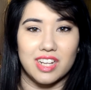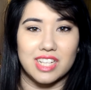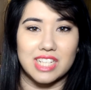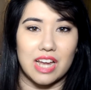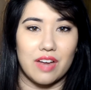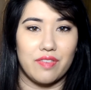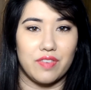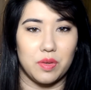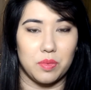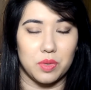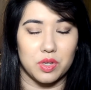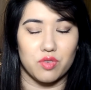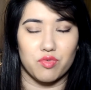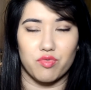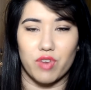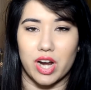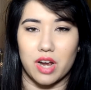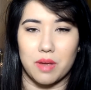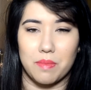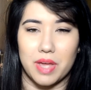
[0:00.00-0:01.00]
Definitely would
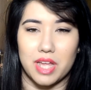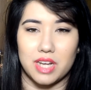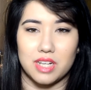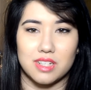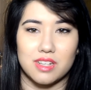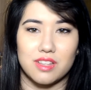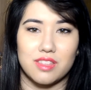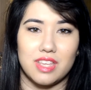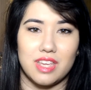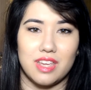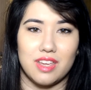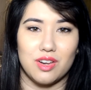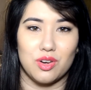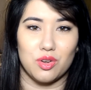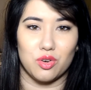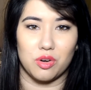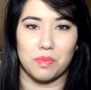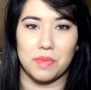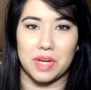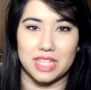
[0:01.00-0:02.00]
recommend the
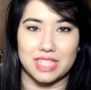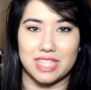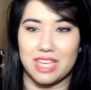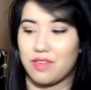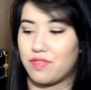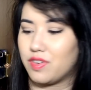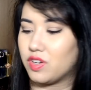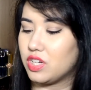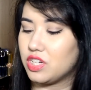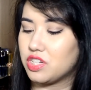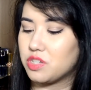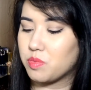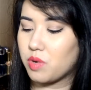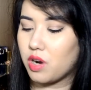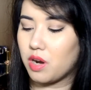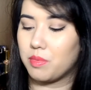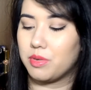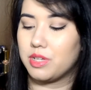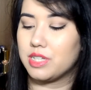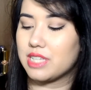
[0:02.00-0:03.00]
Laura Mercier foundation
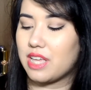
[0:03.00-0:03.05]
primers,